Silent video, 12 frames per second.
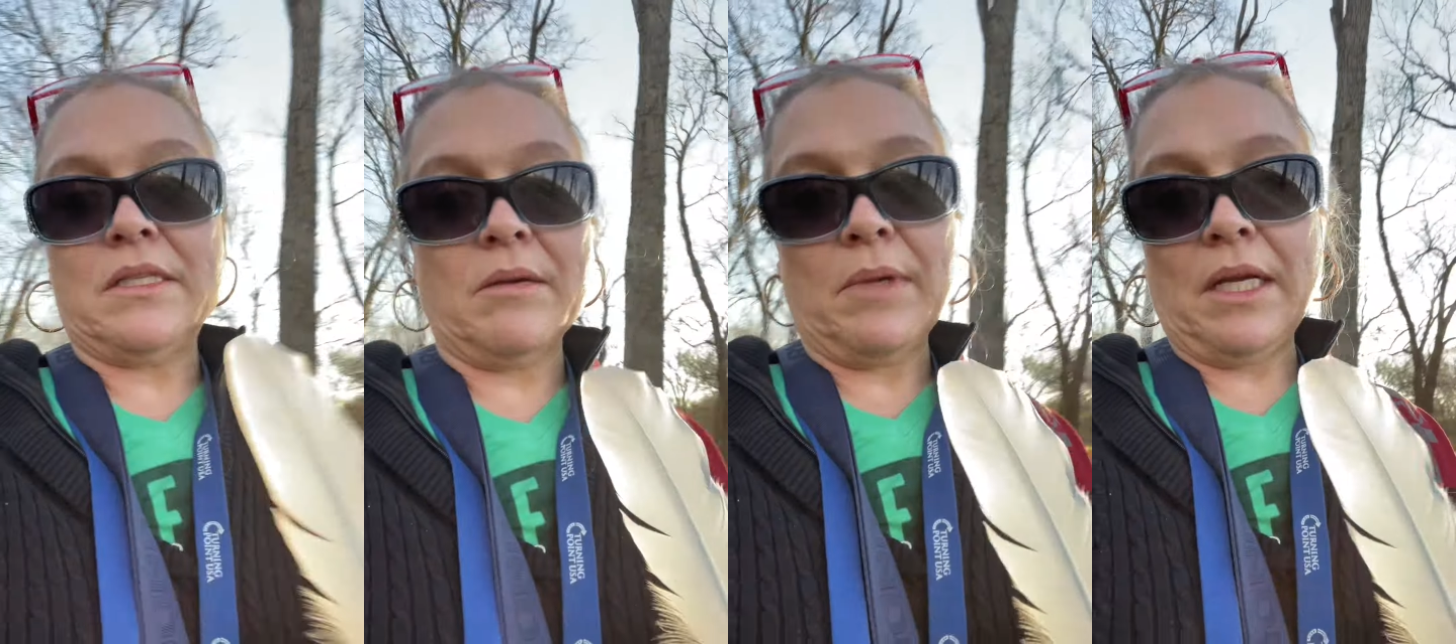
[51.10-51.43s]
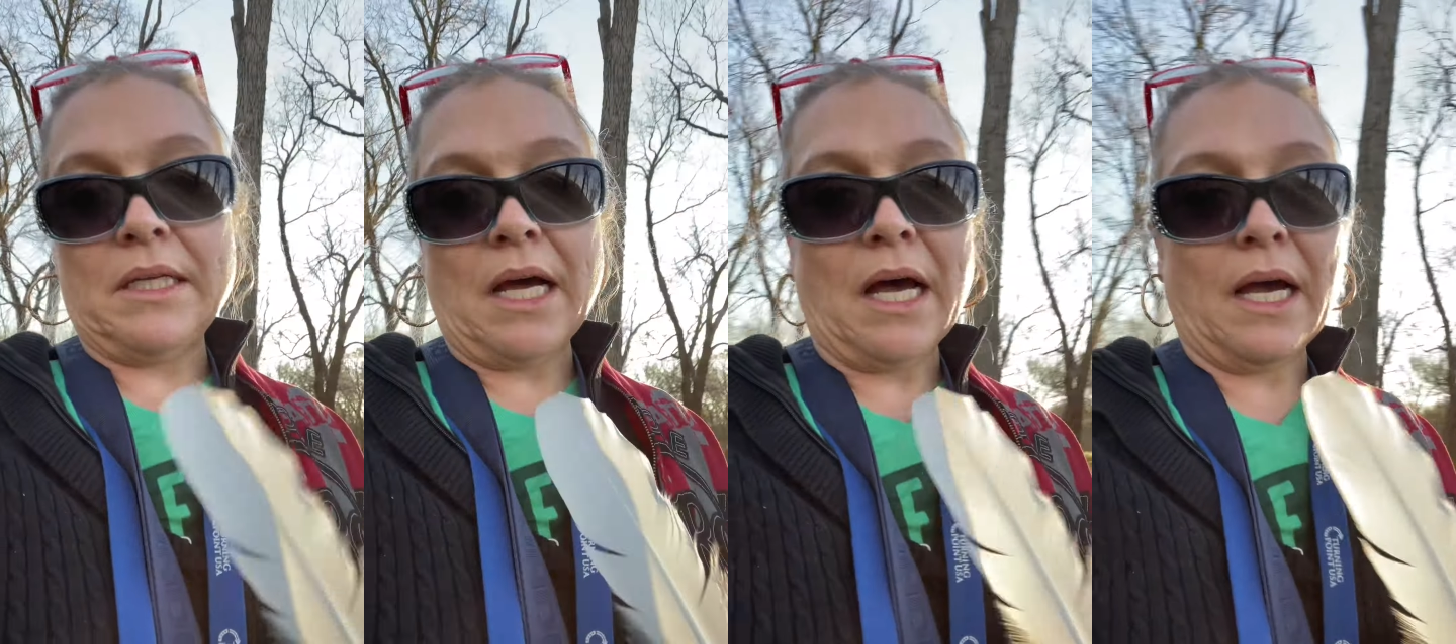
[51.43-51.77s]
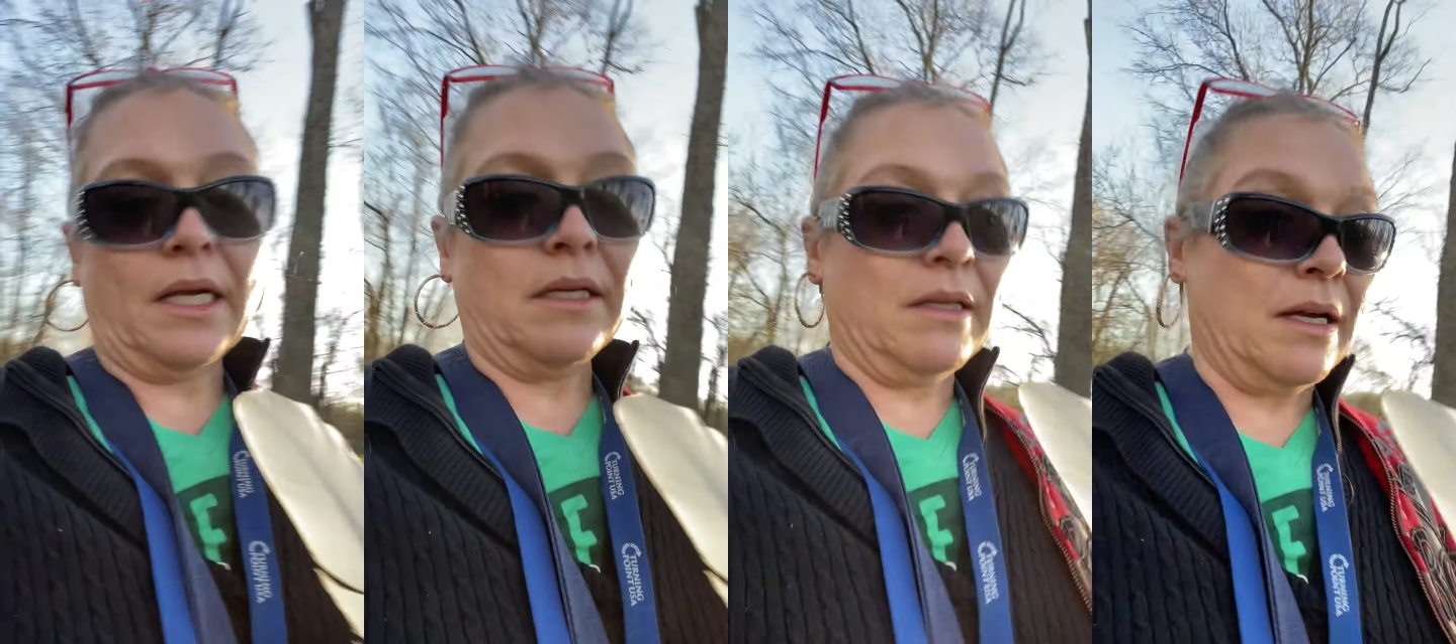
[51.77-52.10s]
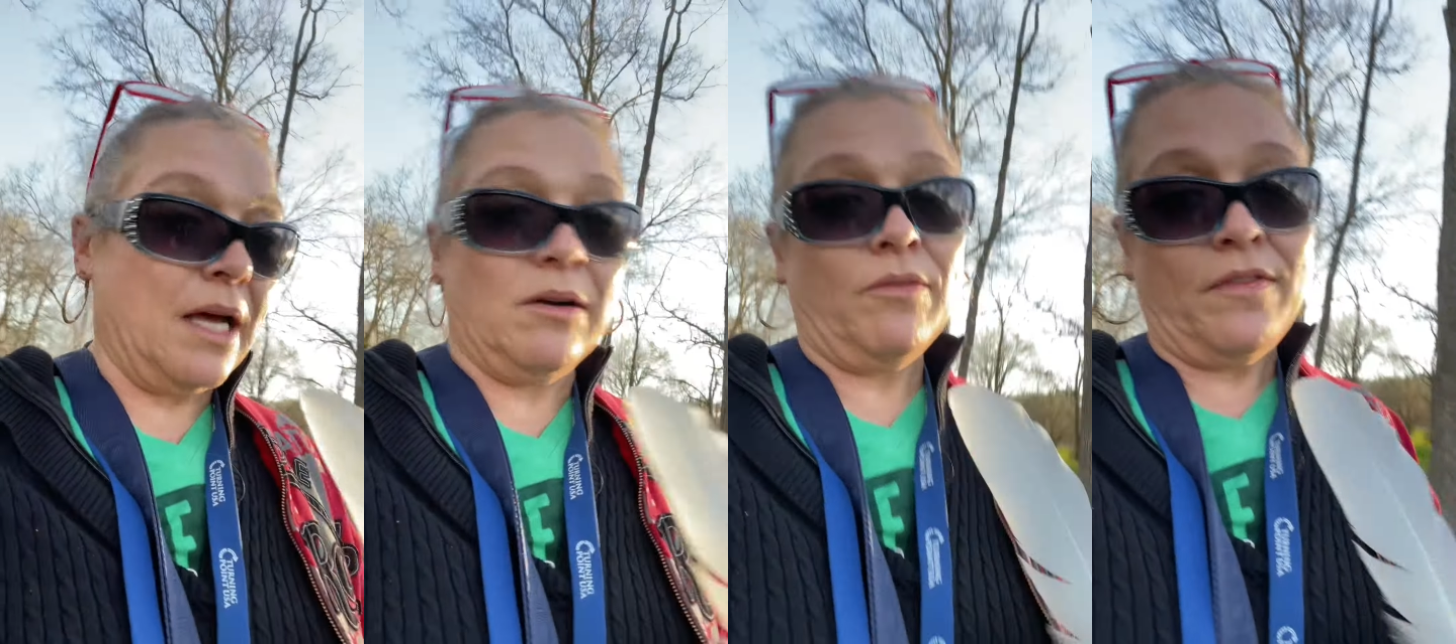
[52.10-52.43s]
we are asking for the
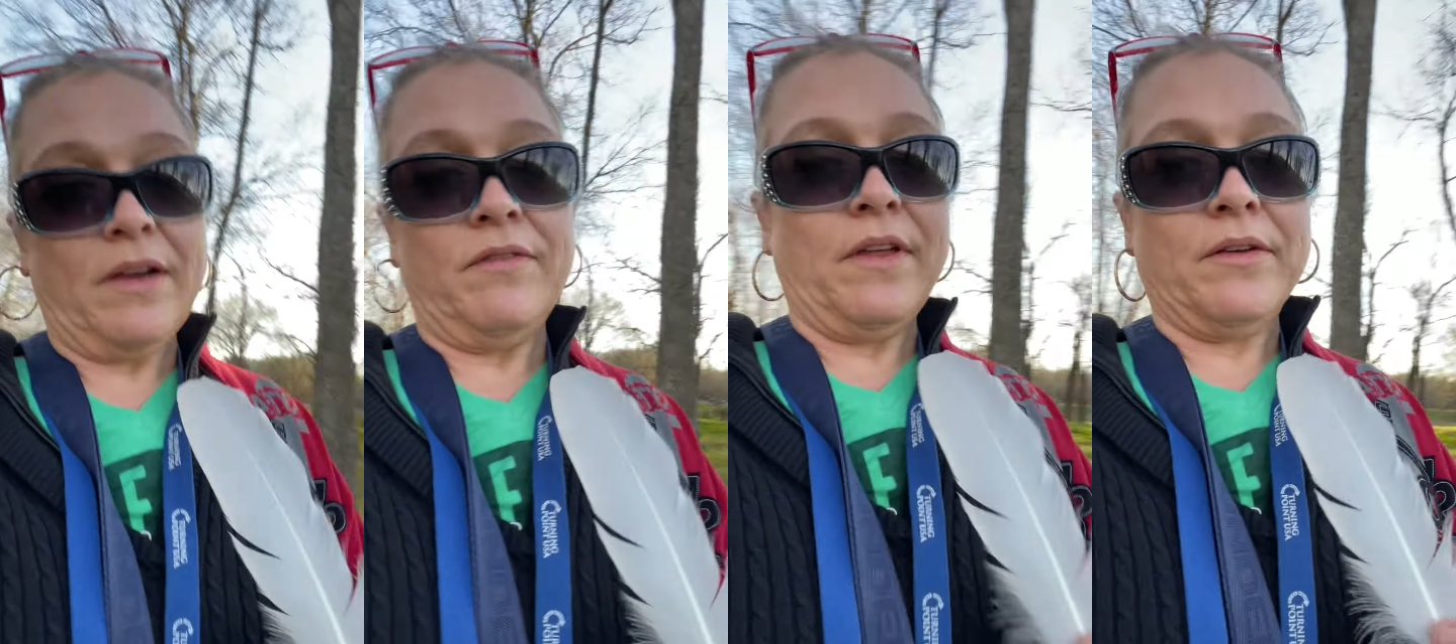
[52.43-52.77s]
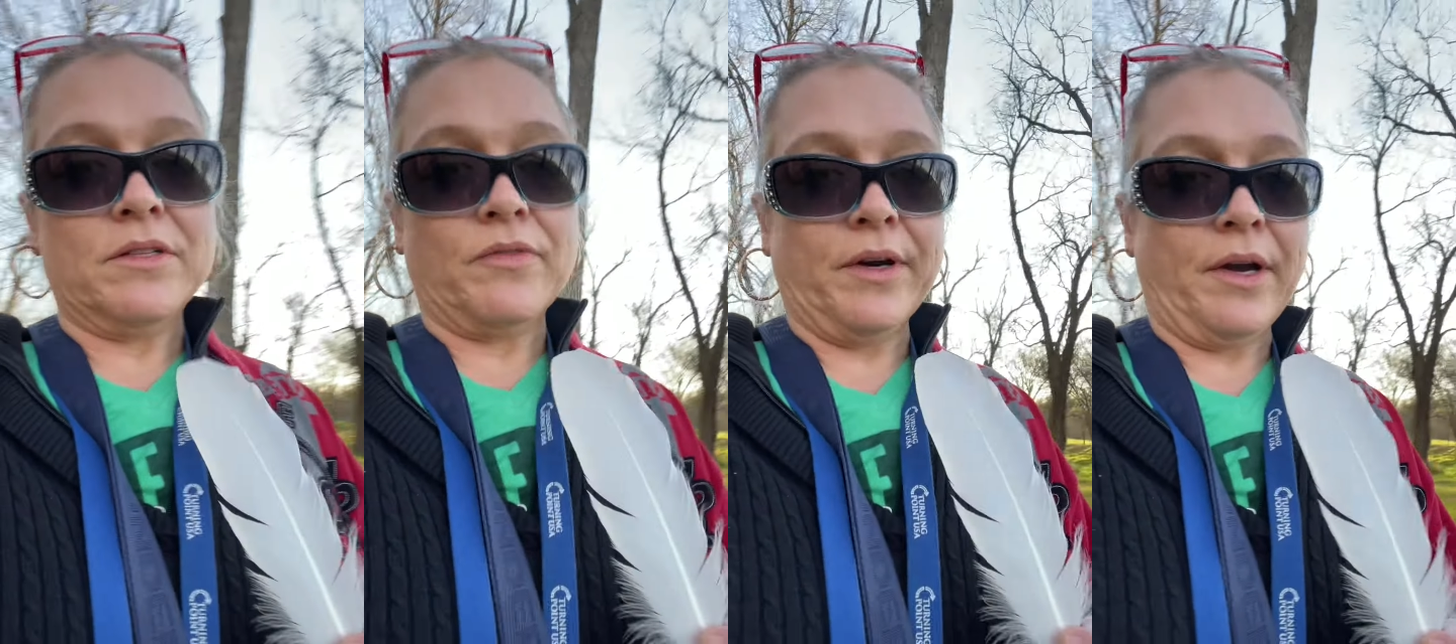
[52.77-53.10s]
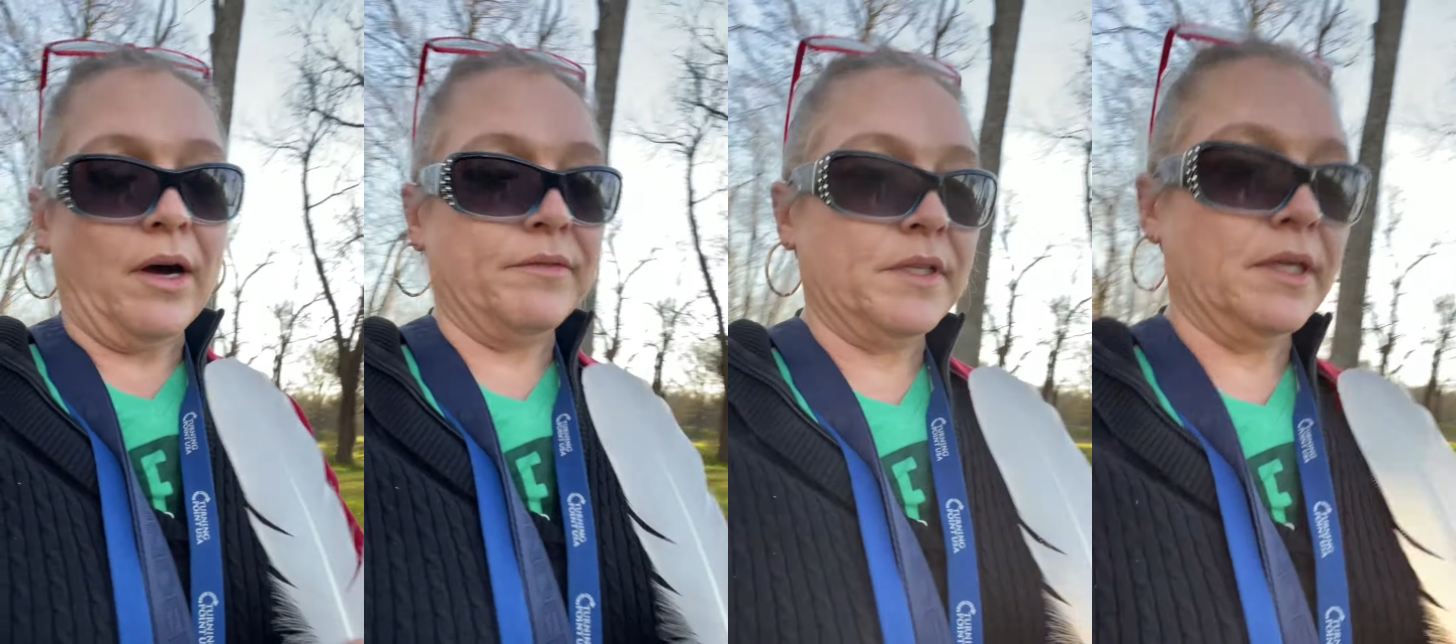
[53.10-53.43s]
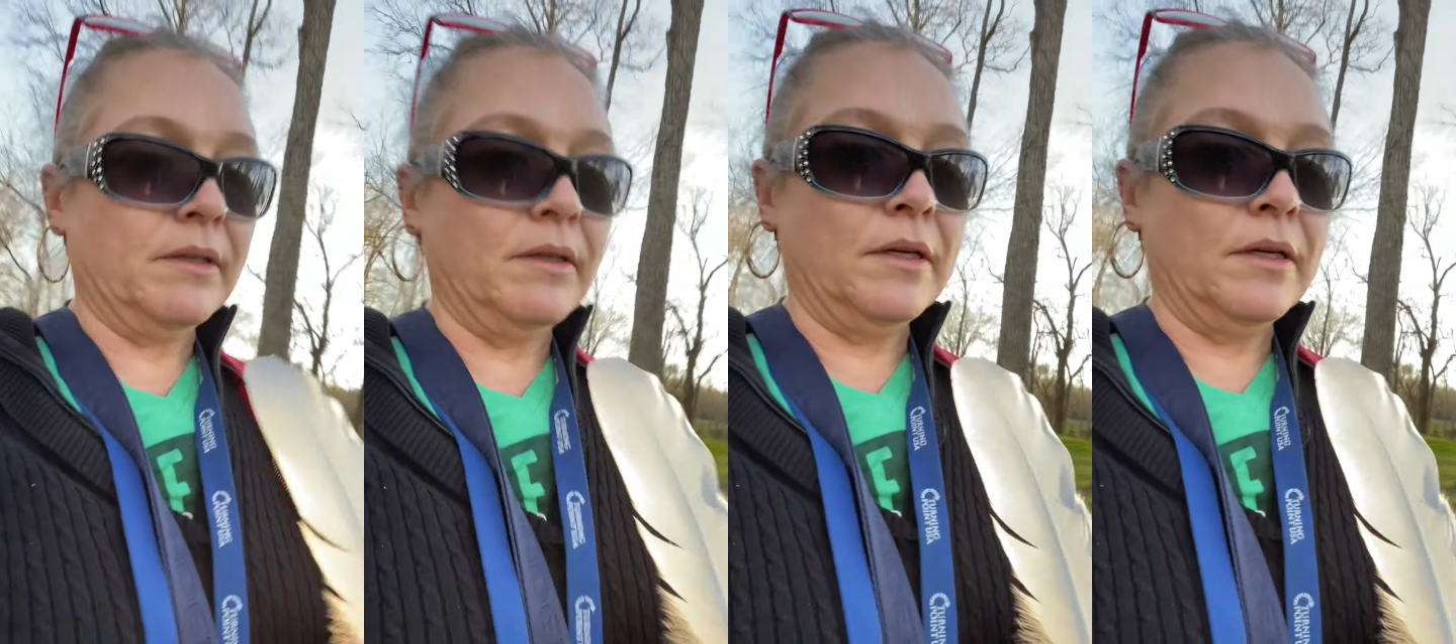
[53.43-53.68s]
public's help. We are